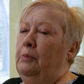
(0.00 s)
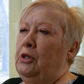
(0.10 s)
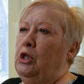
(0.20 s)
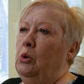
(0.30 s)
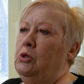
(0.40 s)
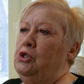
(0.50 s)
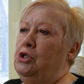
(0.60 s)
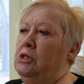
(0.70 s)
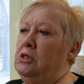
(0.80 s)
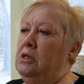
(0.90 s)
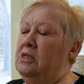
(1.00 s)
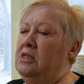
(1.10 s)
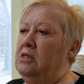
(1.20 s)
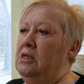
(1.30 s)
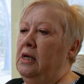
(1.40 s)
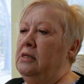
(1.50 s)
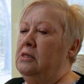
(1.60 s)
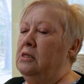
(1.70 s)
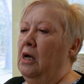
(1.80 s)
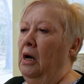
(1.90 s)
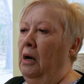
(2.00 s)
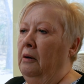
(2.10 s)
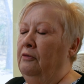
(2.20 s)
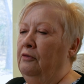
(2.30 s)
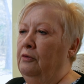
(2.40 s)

but there was just this sense of